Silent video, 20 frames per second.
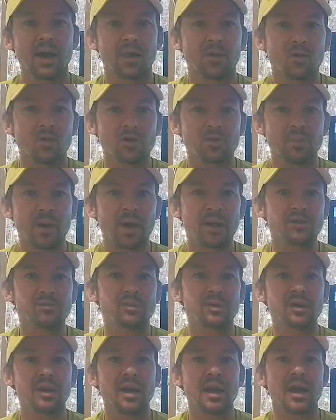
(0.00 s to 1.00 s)
Okay, course
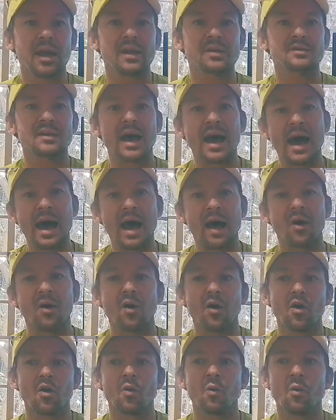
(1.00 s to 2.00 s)
management is
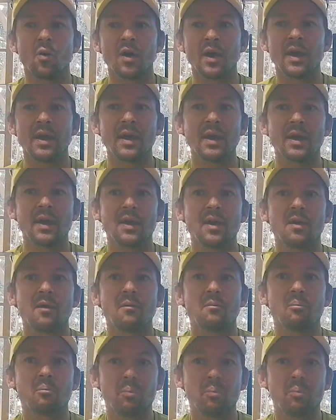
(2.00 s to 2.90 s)
how we